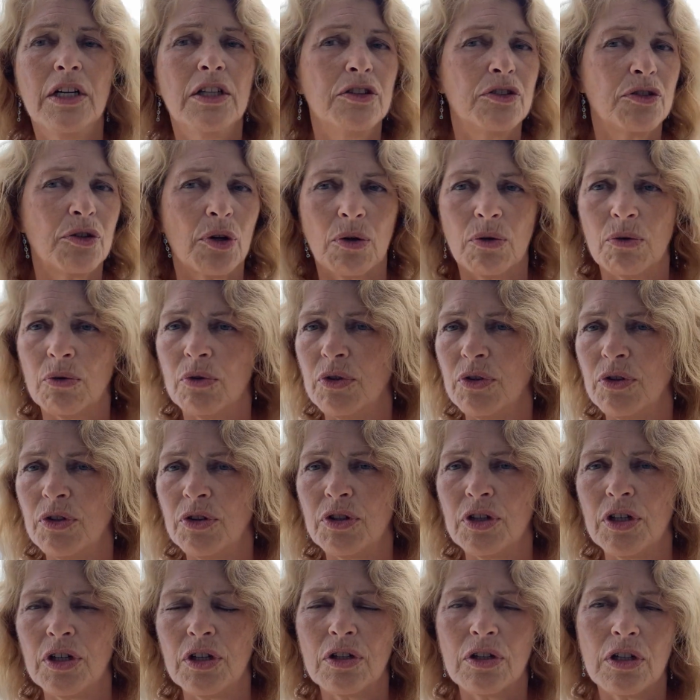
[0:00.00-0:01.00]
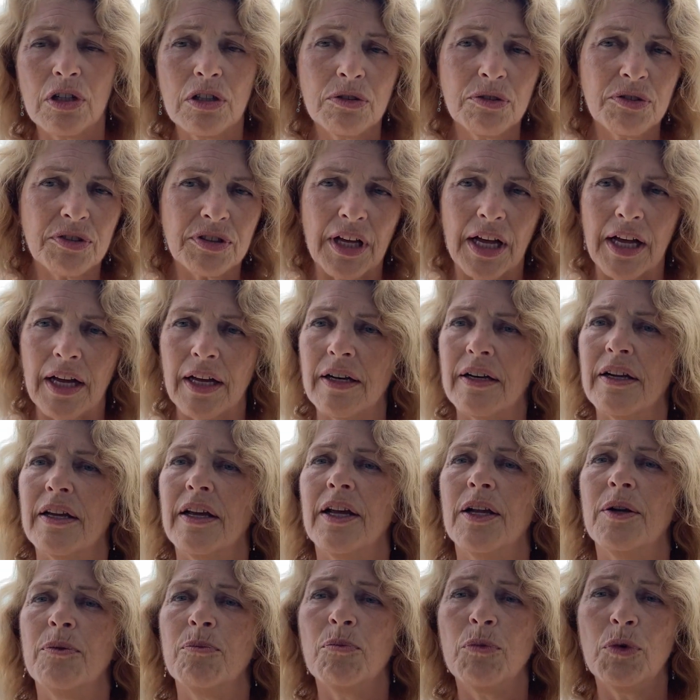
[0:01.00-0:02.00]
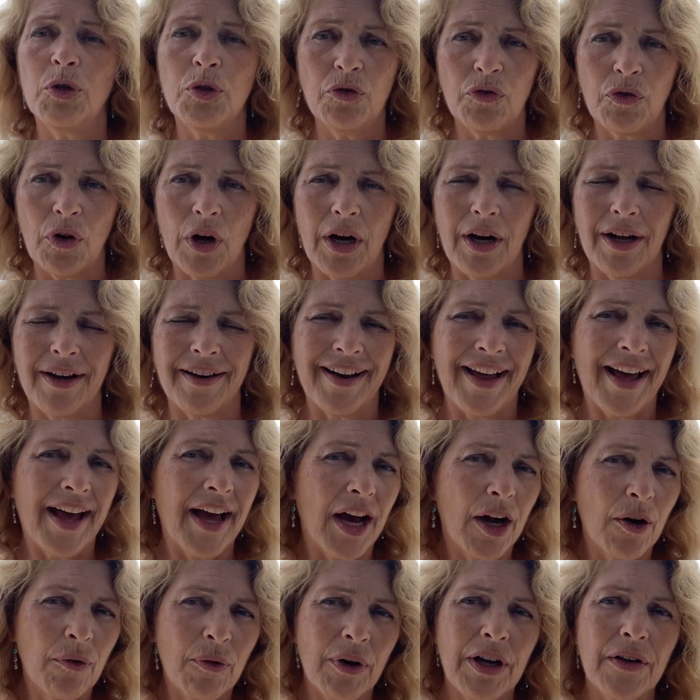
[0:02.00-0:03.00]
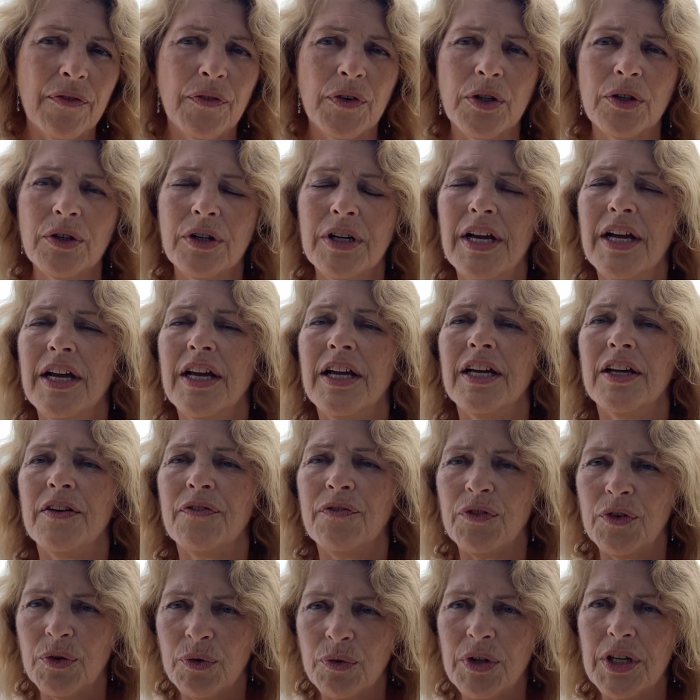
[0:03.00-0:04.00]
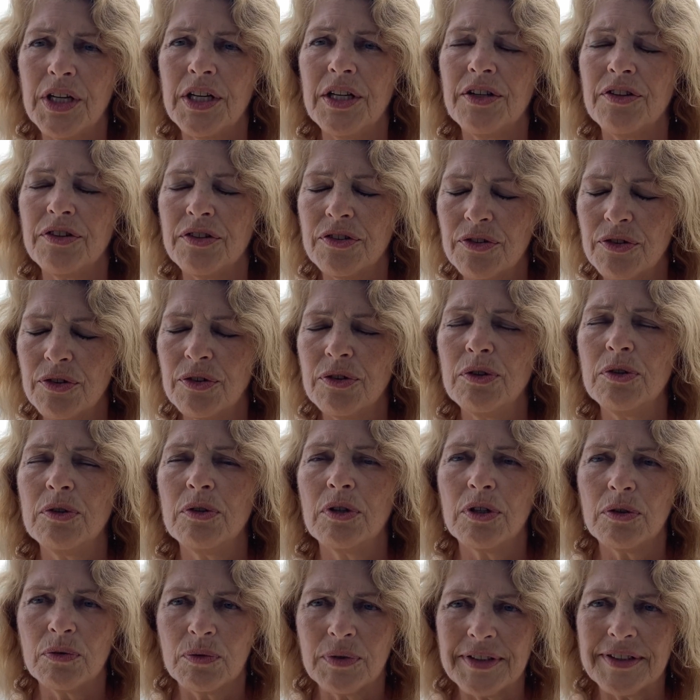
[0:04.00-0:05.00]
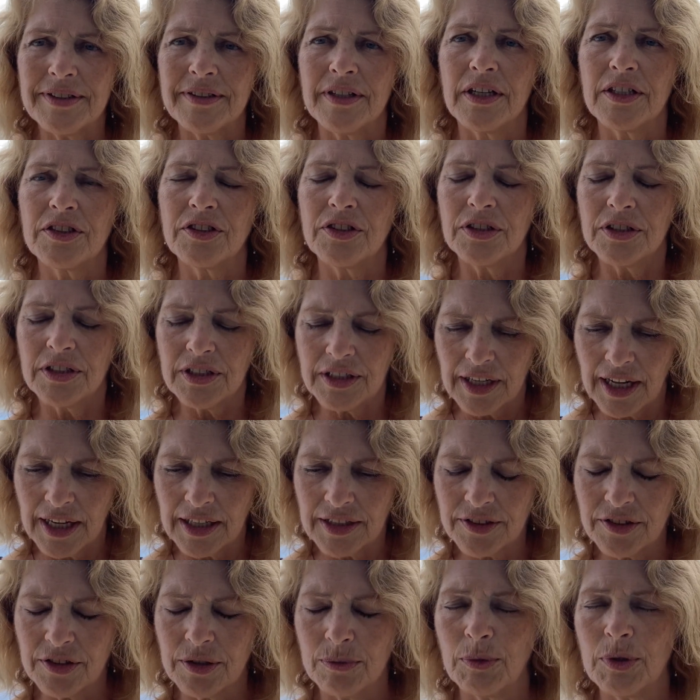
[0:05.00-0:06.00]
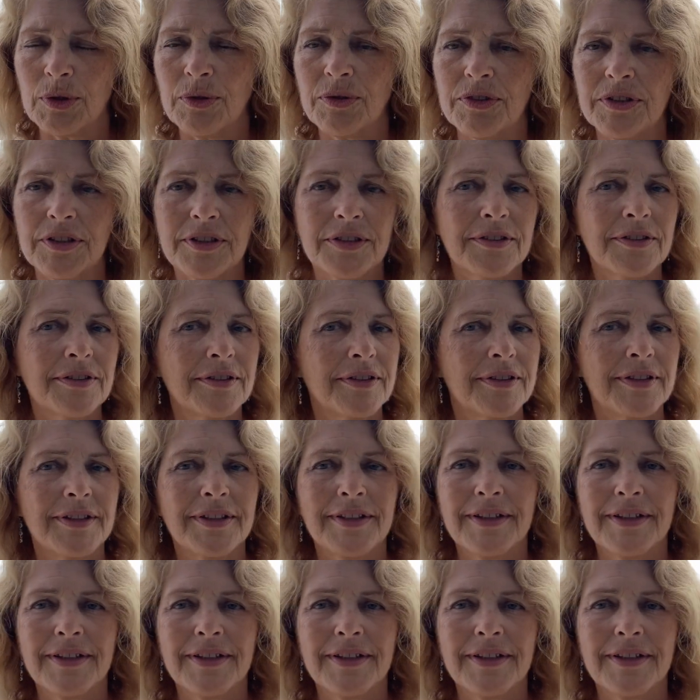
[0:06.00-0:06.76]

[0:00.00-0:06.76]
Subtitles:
So you can close that and move on. However, if you need to do a resection anastomosis,